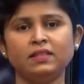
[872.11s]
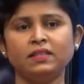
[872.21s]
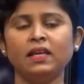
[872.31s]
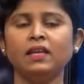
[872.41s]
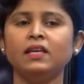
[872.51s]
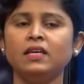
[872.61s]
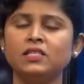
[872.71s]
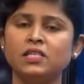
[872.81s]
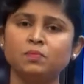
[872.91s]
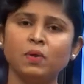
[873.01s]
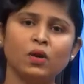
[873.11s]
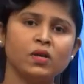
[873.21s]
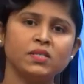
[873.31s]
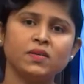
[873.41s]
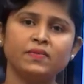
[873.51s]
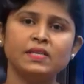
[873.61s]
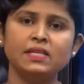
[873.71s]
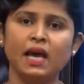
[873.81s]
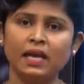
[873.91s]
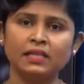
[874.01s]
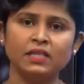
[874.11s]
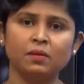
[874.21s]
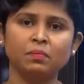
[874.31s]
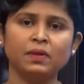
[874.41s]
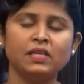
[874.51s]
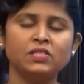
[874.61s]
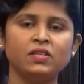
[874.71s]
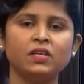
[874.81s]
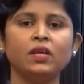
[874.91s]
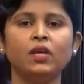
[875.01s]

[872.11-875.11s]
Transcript: Then just because of this high temperature,